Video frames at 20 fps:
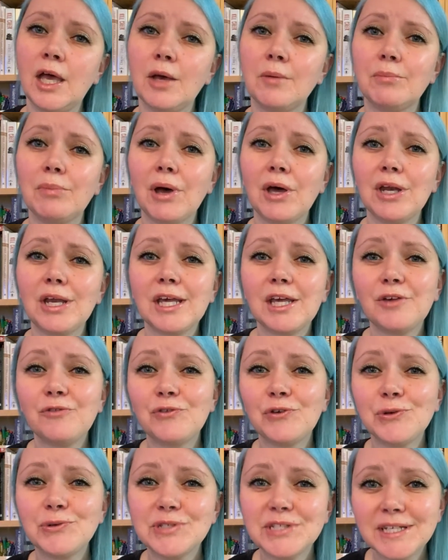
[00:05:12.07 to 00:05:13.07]
But if
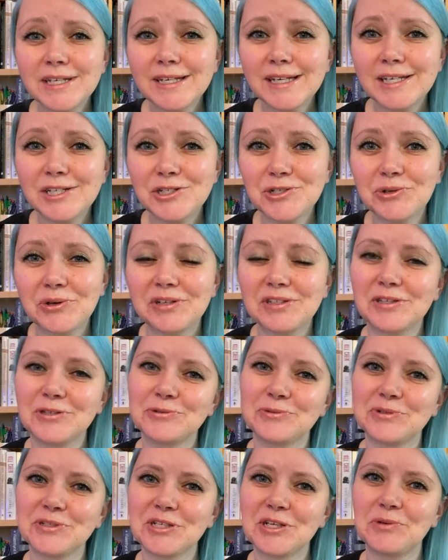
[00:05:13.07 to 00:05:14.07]
you did enjoy the
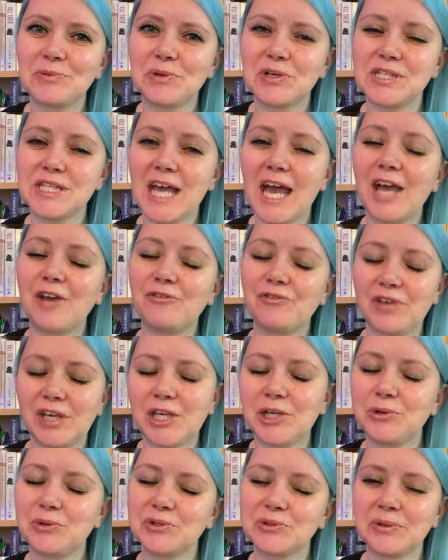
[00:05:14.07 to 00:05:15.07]
Twisted Ones, I think
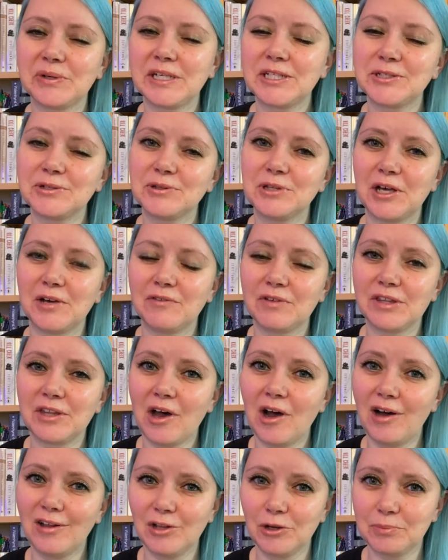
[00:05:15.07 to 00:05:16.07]
you're going to love the
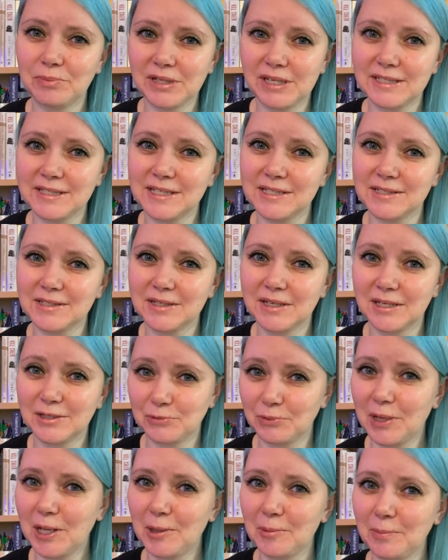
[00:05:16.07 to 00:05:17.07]
Hollow Places as
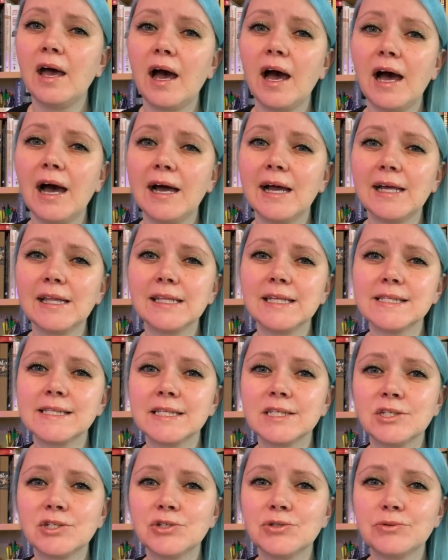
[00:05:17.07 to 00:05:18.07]
well. I
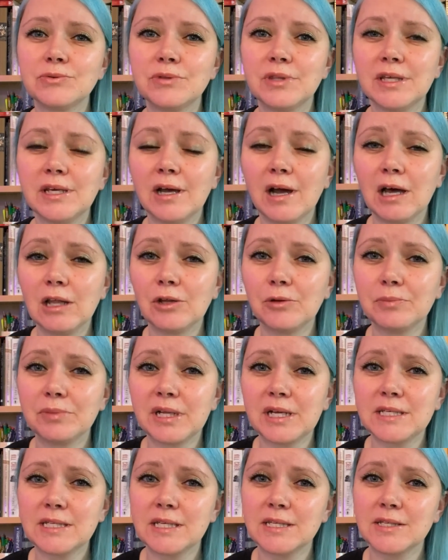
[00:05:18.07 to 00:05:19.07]
listened to the Hollow
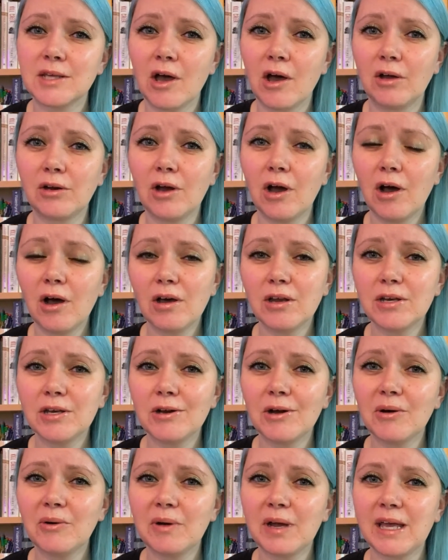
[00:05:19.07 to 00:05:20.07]
Places on
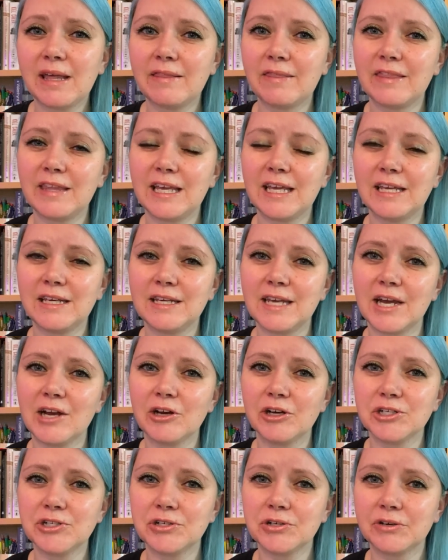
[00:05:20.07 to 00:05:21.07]
audio, and the
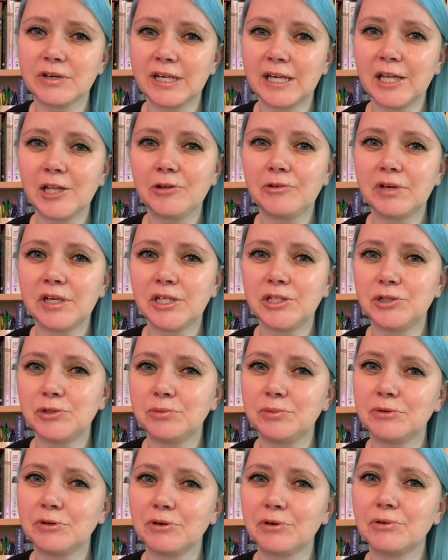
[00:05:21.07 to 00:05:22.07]
narrator Hilary
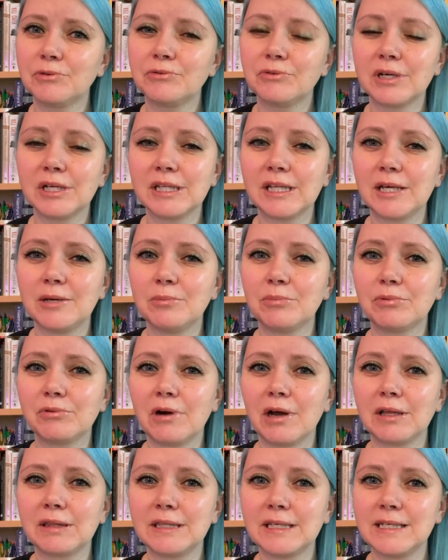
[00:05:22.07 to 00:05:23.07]
Huber really
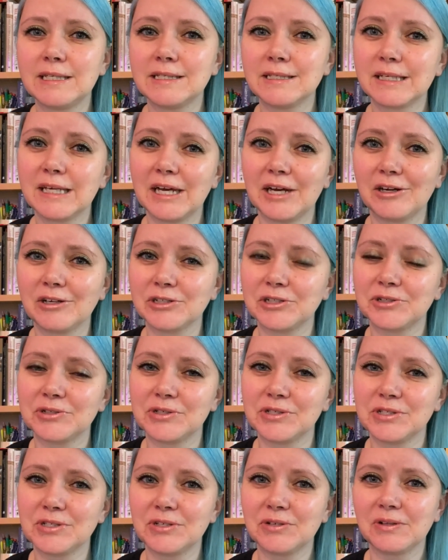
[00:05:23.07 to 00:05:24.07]
brought these
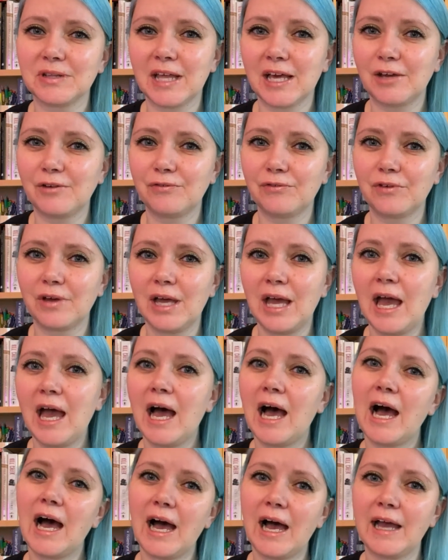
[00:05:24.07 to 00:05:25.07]
characters to life.
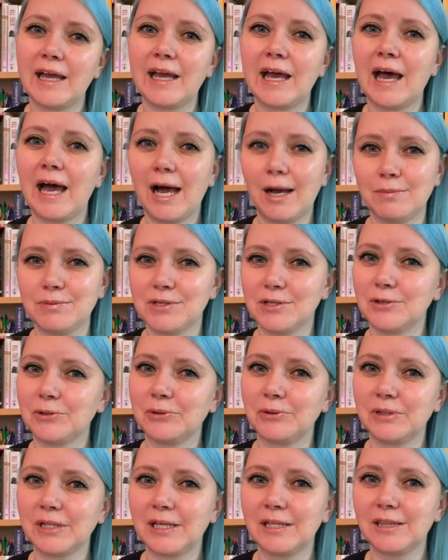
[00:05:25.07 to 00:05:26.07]
I
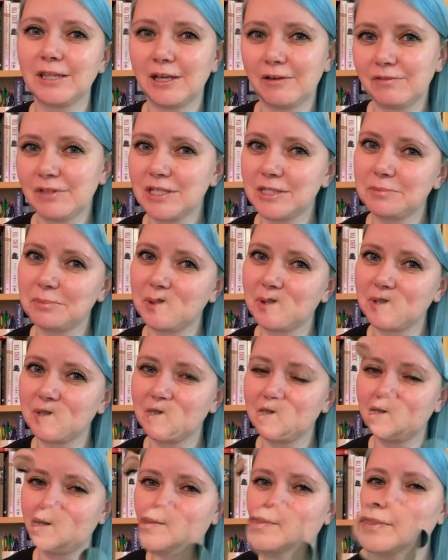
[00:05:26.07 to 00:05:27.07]
absolutely love this book.
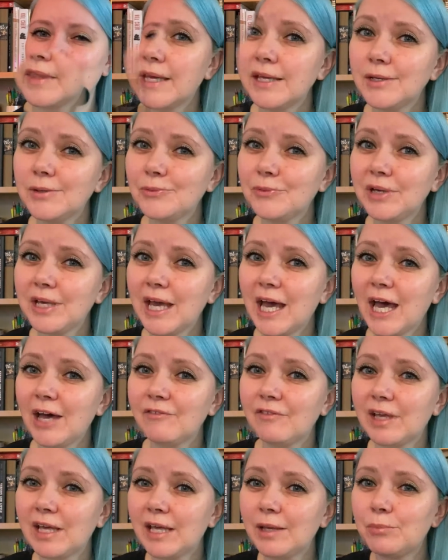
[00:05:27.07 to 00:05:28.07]
Then we have
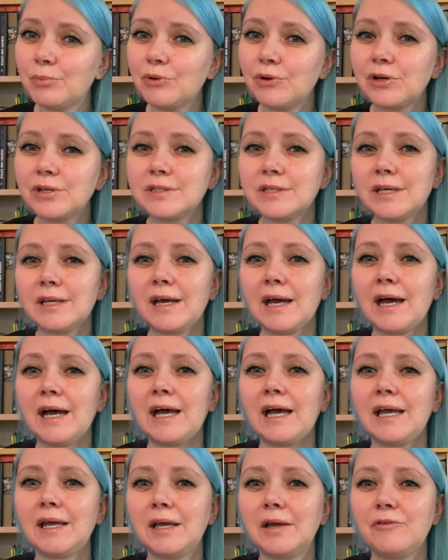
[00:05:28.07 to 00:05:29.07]
a book that
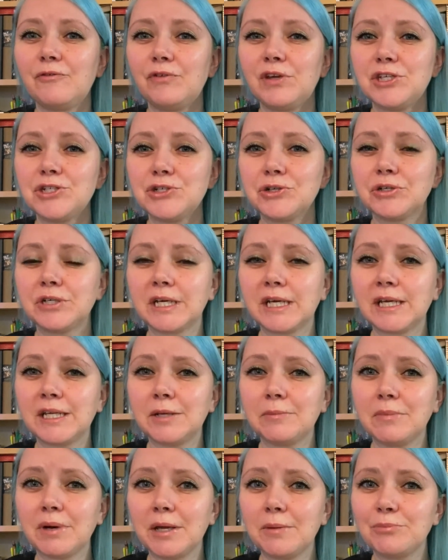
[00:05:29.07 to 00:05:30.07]
I featured in
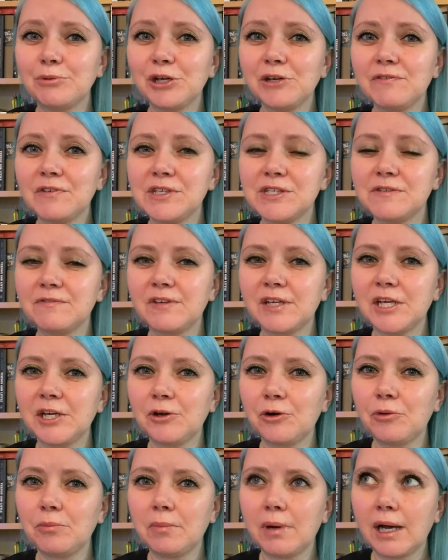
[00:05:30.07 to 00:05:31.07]
my previous
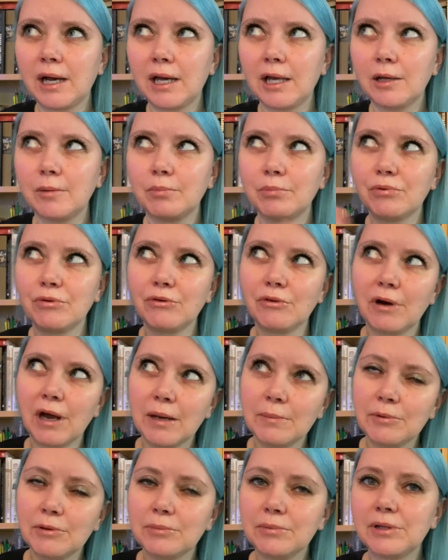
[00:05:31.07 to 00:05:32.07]
video, my
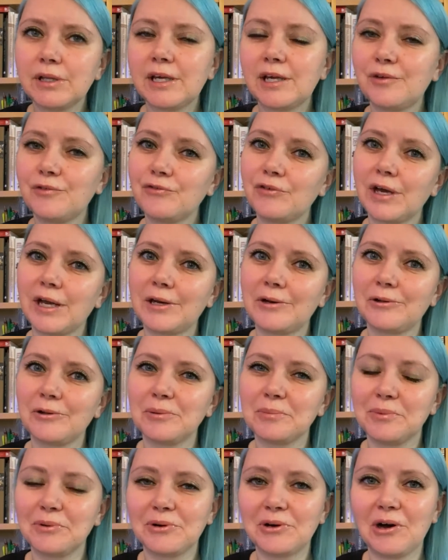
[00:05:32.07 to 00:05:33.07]
probably final
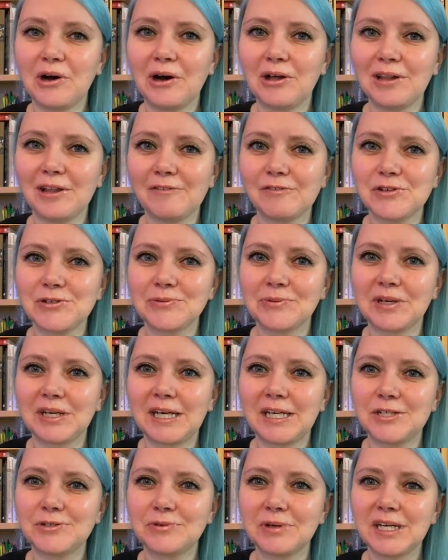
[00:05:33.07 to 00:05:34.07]
book haul of
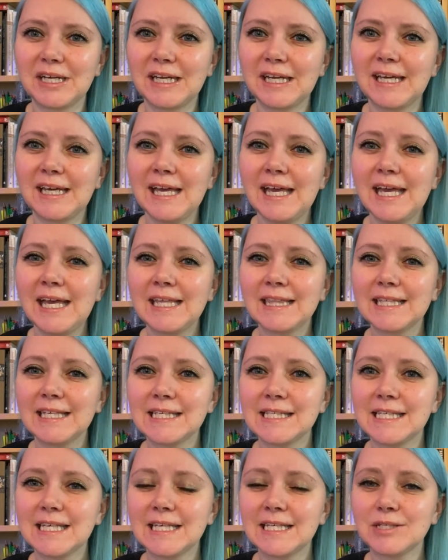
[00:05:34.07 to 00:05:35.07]
2020.
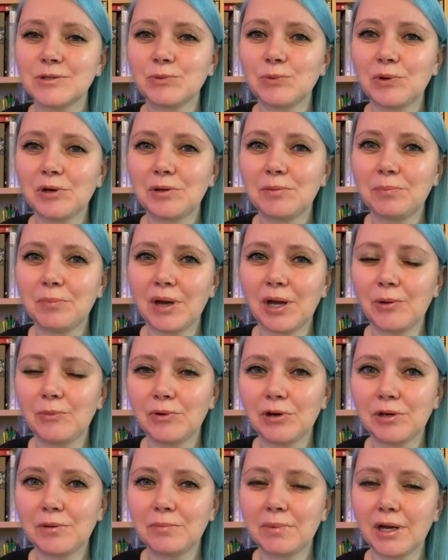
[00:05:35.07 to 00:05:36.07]
This is One by
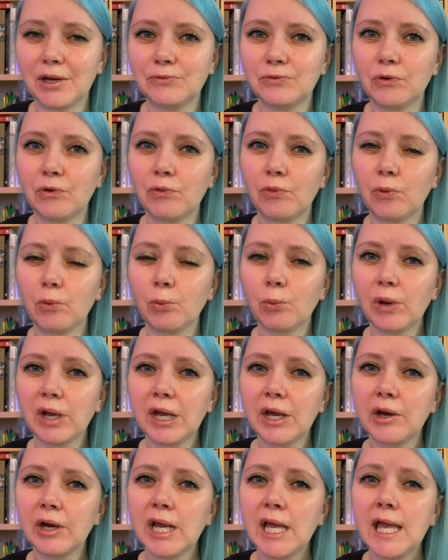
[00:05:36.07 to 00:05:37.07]
One by Ruth
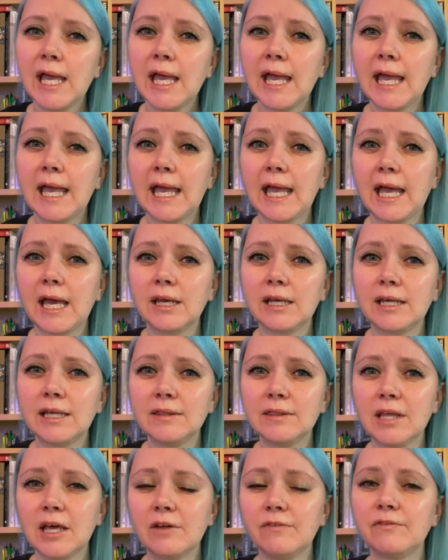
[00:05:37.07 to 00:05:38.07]
Ware. And in
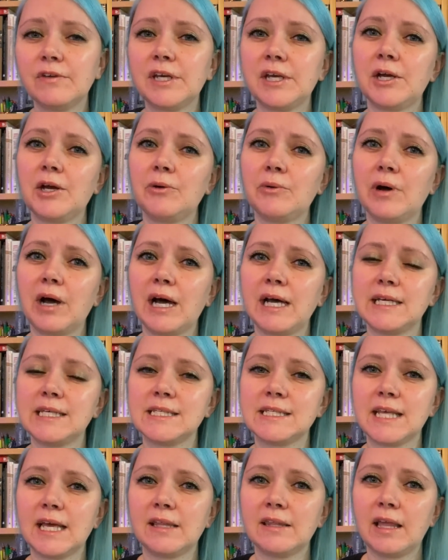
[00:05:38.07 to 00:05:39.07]
that video, I
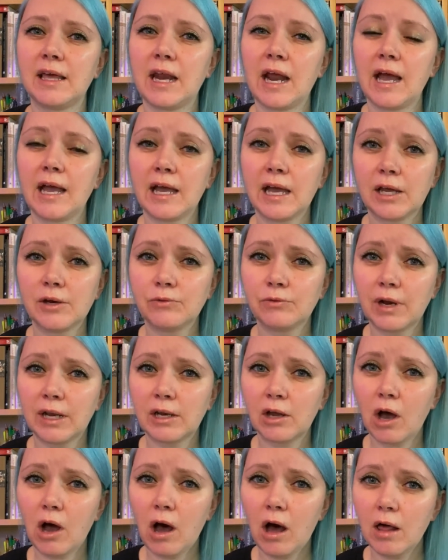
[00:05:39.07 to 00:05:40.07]
said that I had read
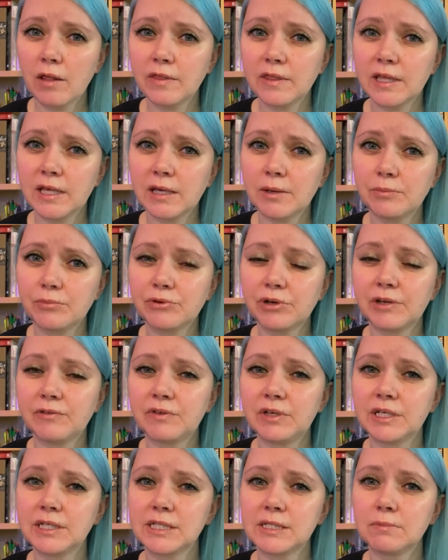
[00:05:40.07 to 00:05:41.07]
all the
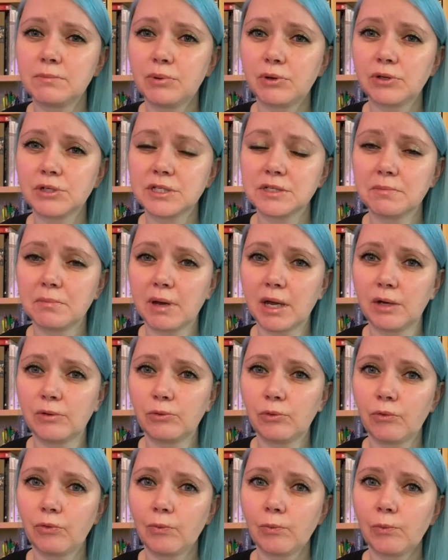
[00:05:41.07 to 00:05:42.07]
previous books by
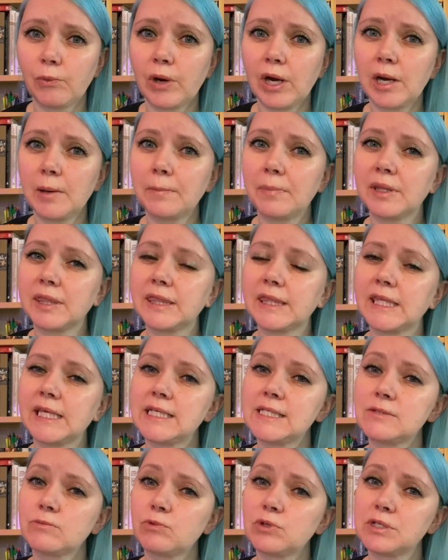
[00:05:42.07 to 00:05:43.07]
Ruth Ware, but
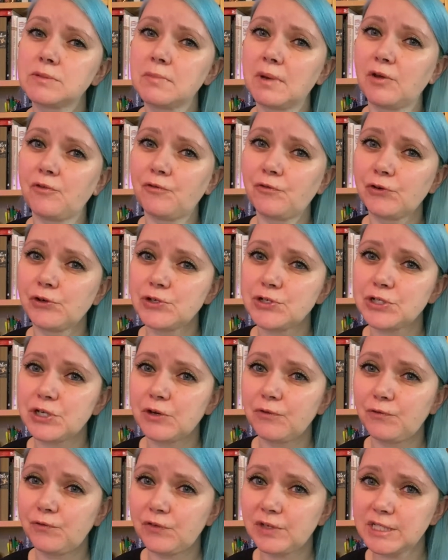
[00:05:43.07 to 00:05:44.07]
this was my first
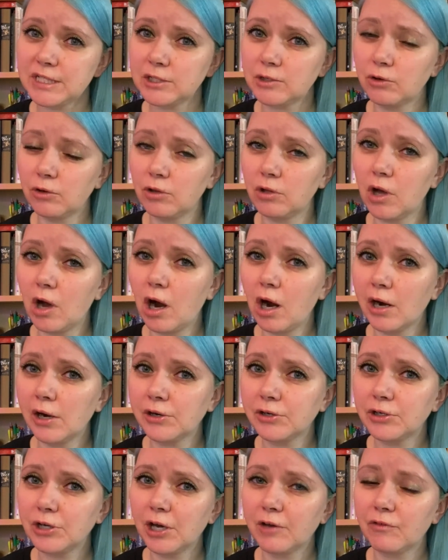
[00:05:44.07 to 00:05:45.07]
physical
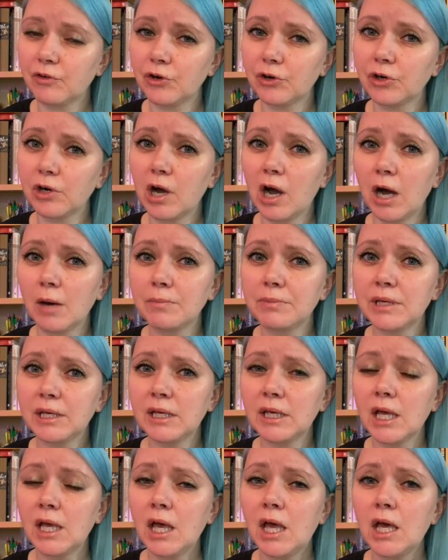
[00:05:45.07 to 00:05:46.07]
hardcover copy.
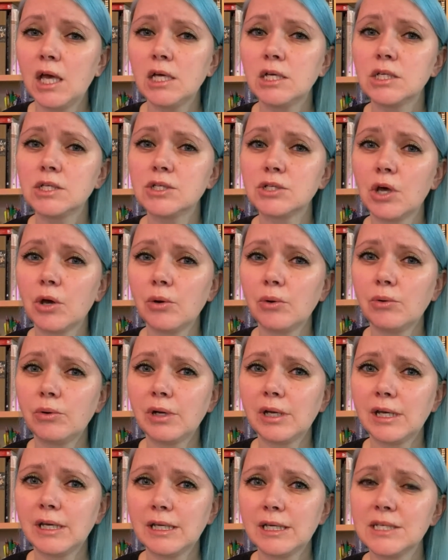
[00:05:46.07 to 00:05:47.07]
So
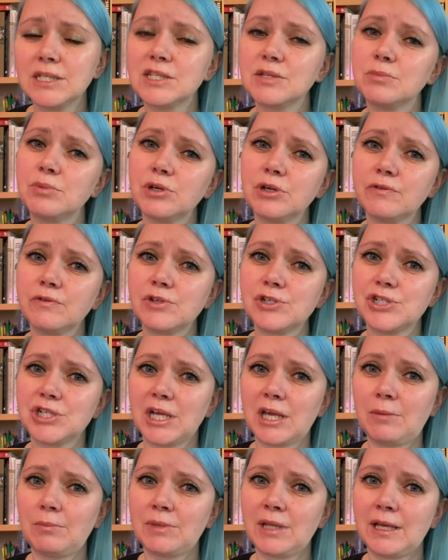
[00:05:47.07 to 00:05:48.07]
it is a bit of a
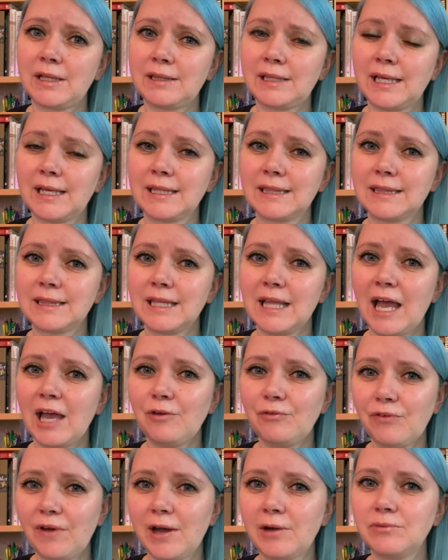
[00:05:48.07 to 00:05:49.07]
shame then that I
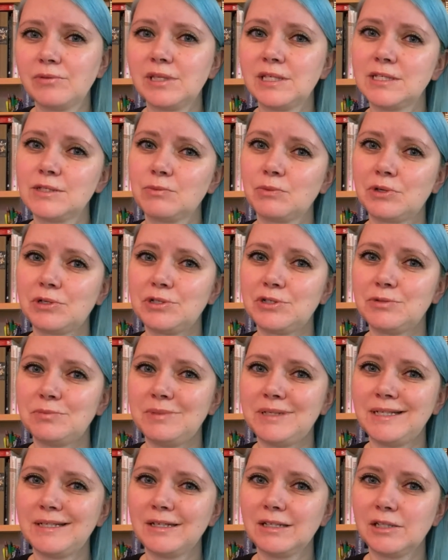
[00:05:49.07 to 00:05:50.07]
found this one to
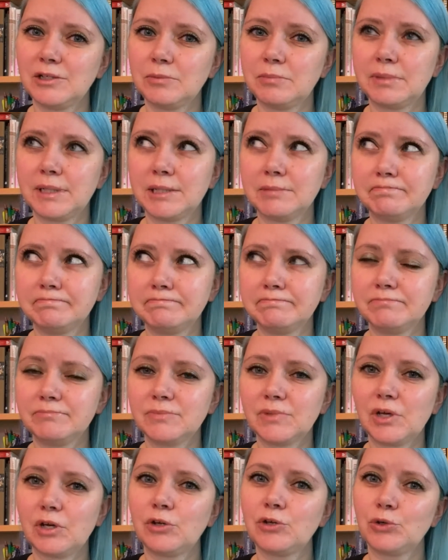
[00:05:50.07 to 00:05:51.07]
be a little bit
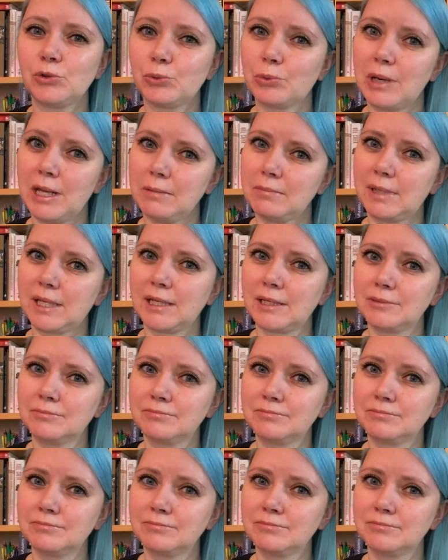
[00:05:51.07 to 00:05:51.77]
underwhelming.